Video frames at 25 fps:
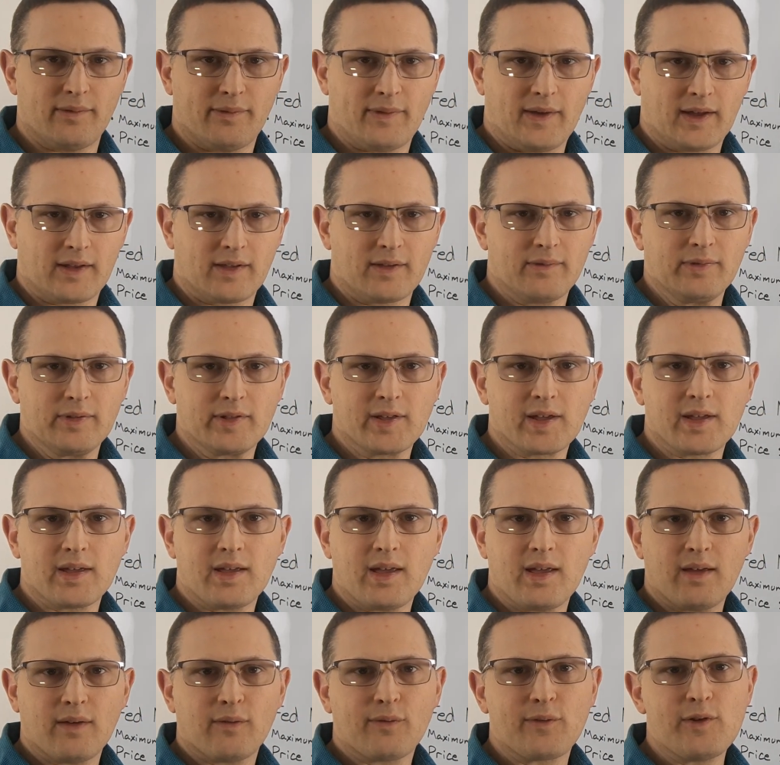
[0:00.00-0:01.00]

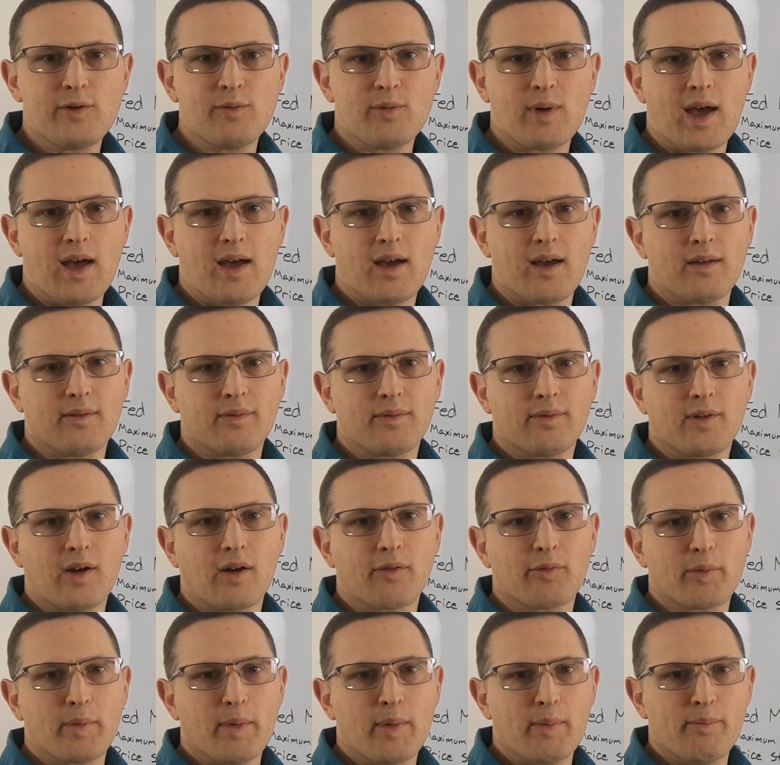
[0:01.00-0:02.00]
Effectively, if you have
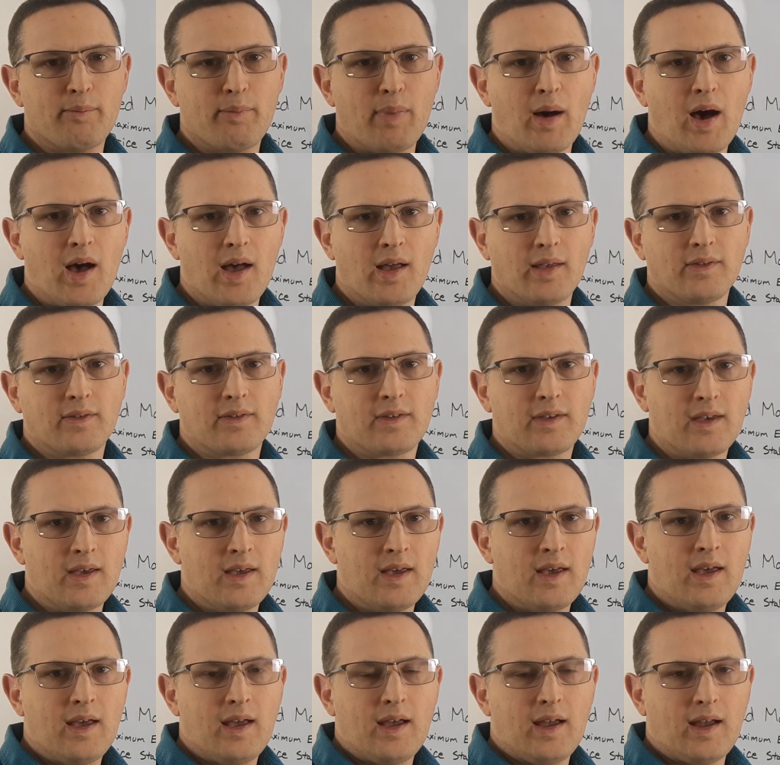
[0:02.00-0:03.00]
government bonds
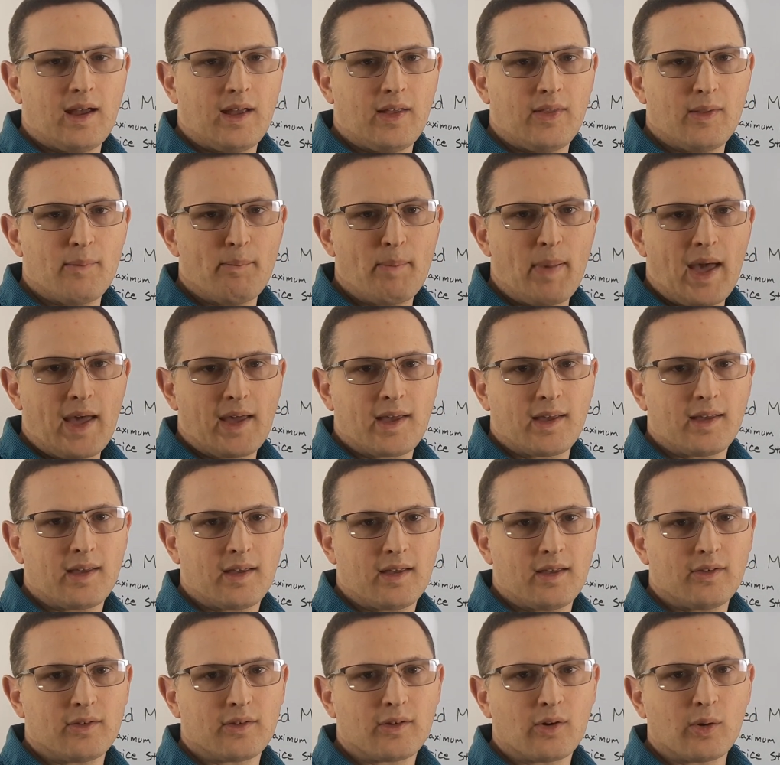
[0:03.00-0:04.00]
and the
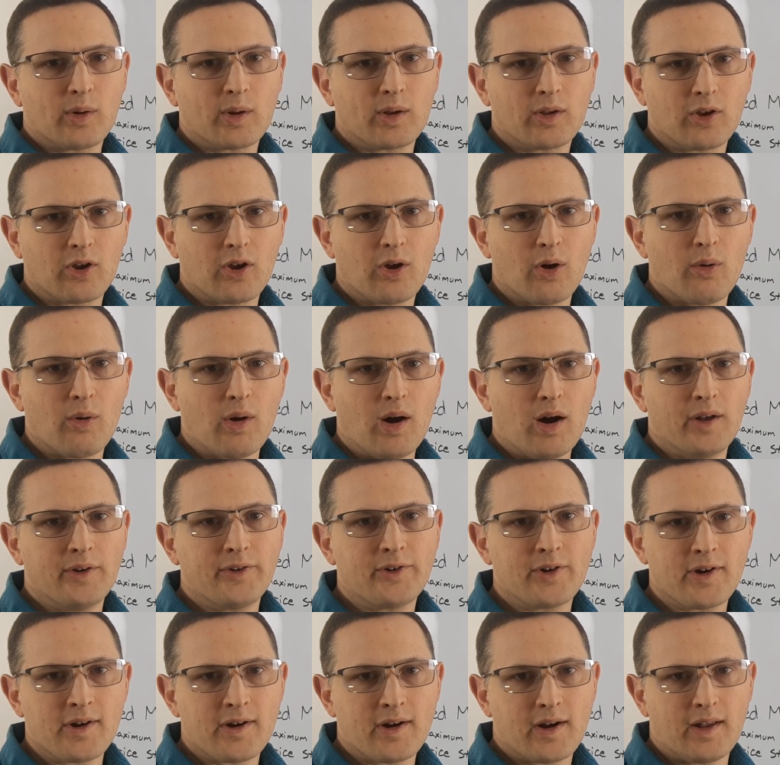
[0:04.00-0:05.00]
bank is going to go
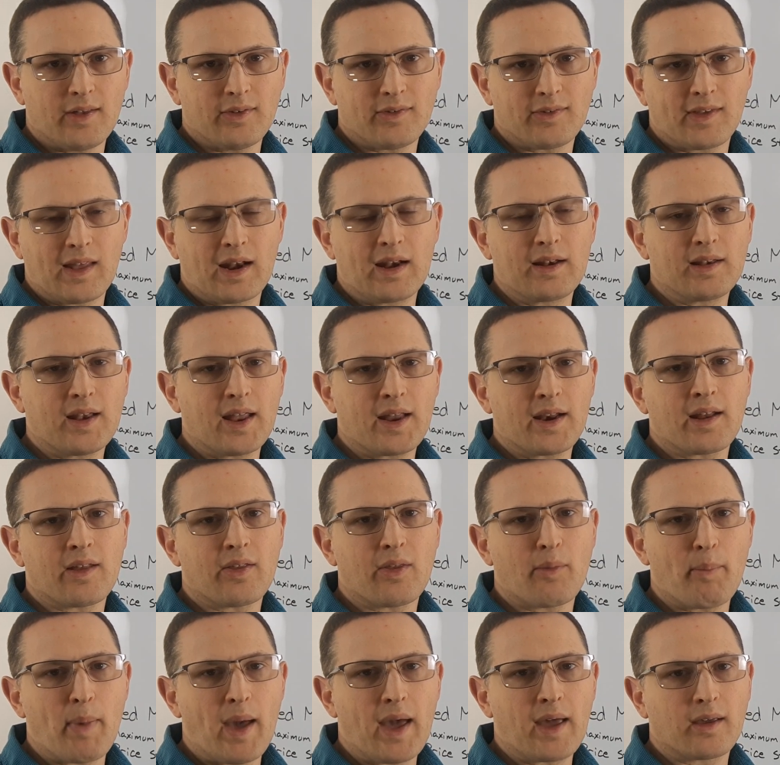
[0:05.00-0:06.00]
under, instead of letting
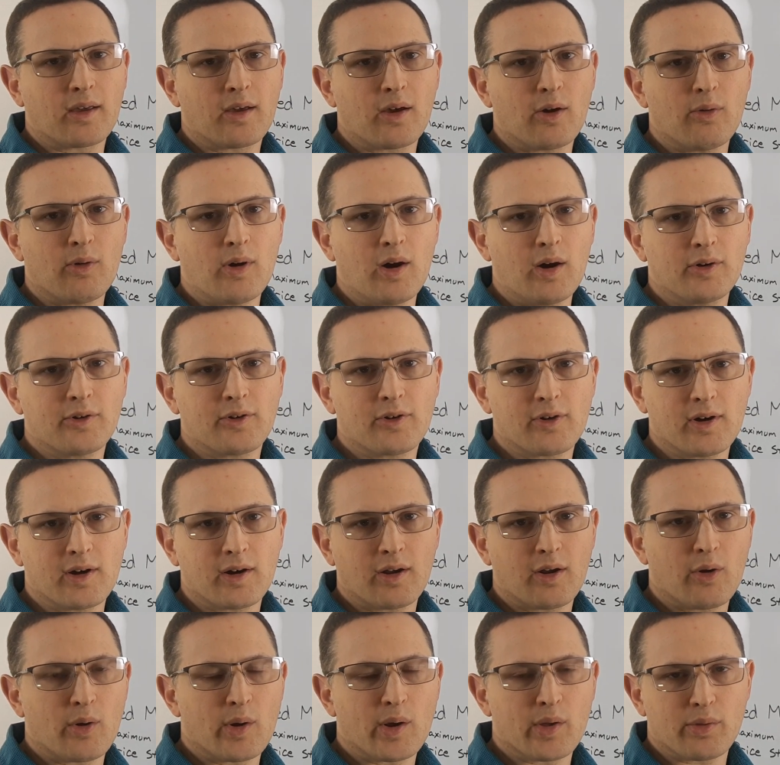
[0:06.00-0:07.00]
the bank go under
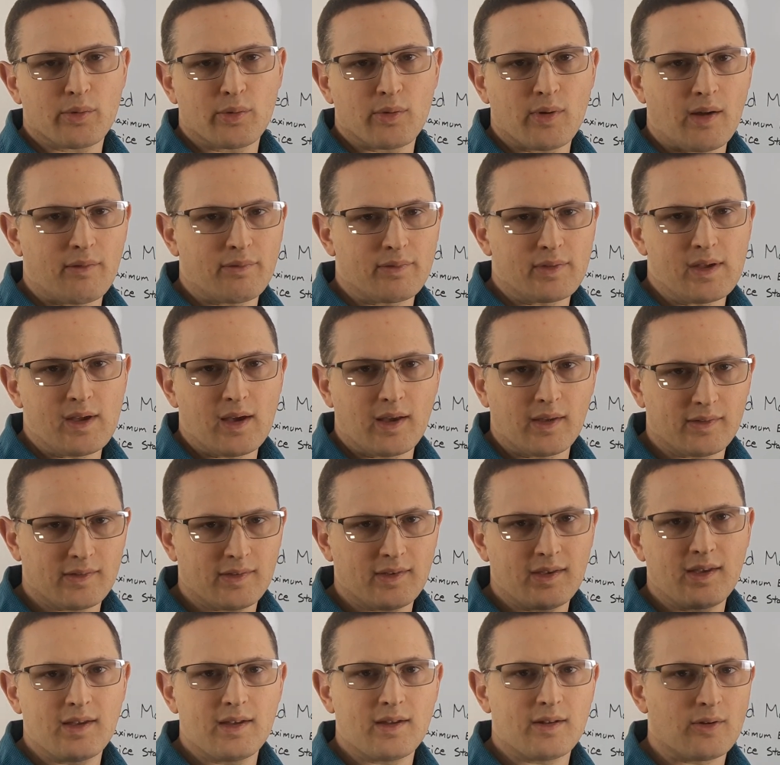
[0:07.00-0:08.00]
and going through
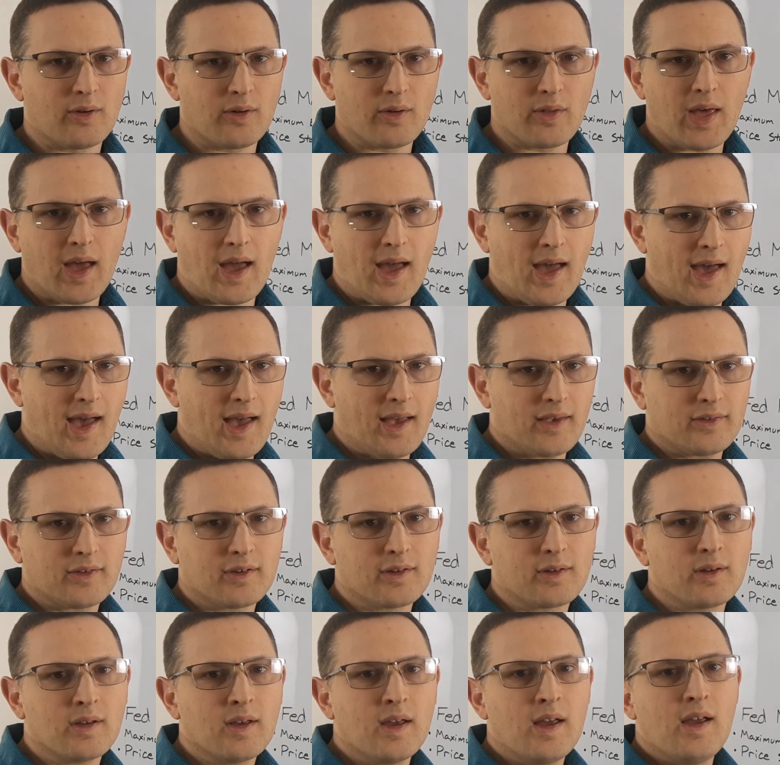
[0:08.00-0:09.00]
FDIC and all that
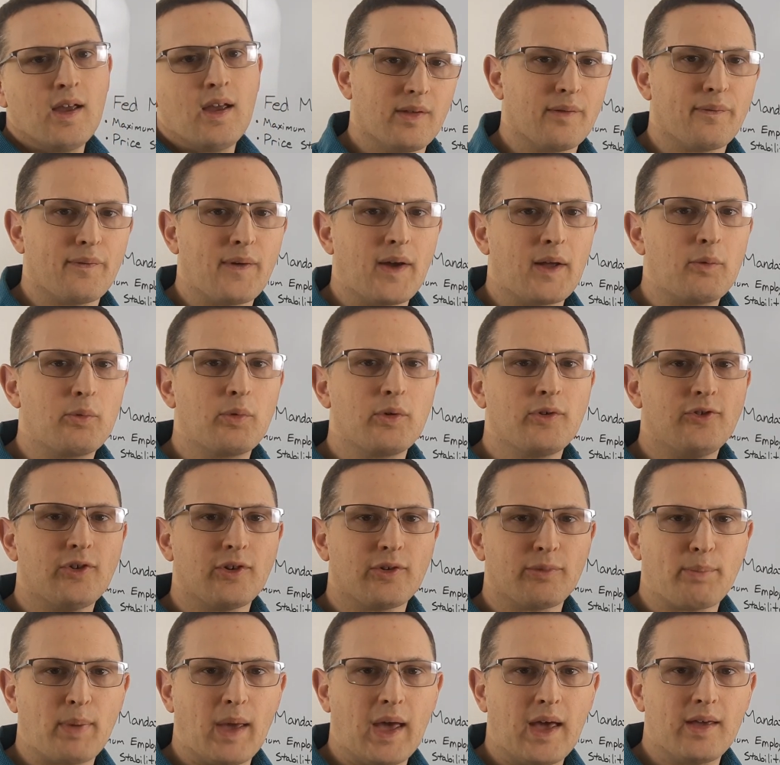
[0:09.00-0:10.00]
hassle, the Fed would
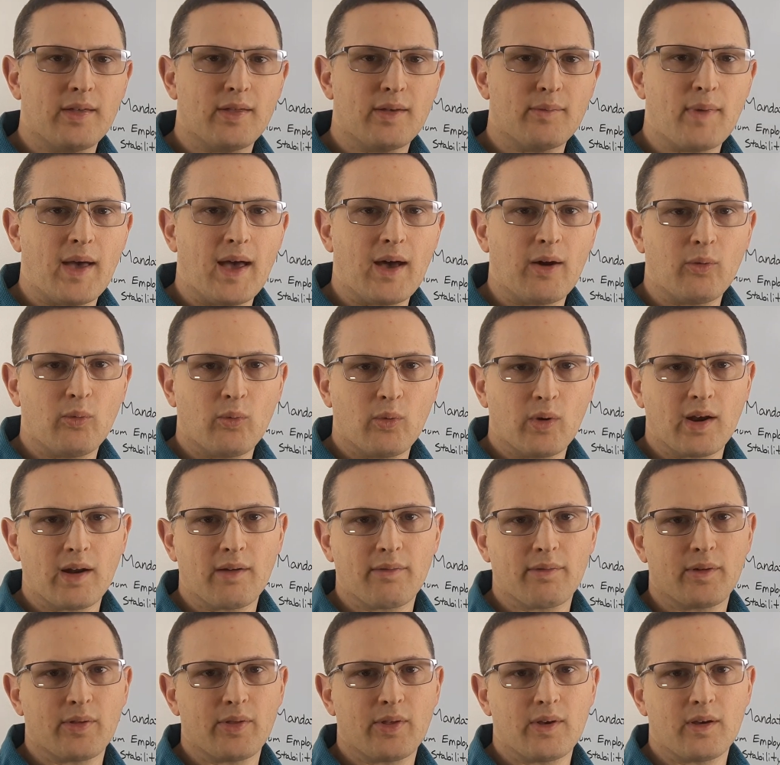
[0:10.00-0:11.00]
just pay them out
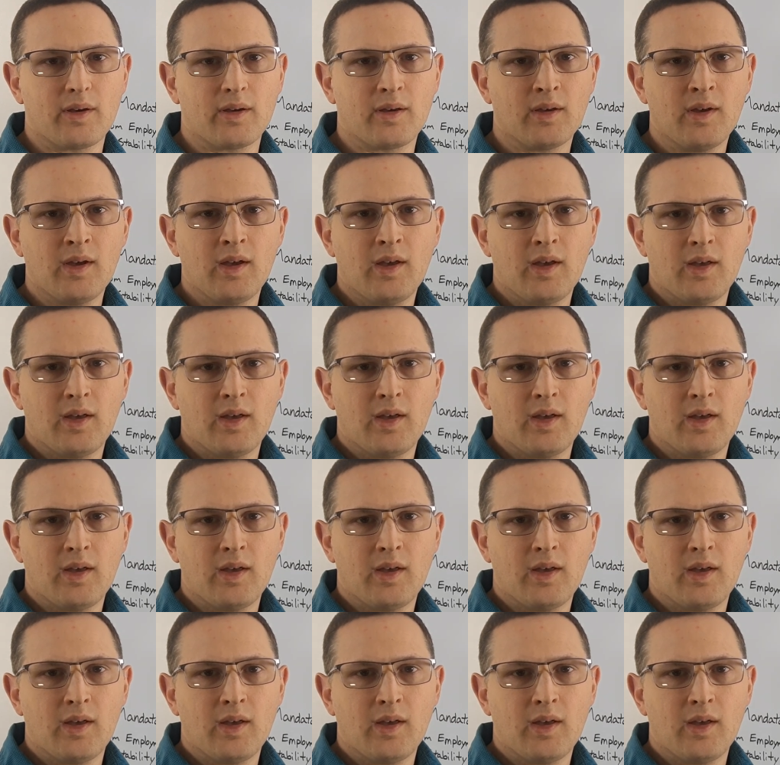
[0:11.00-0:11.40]
whatever the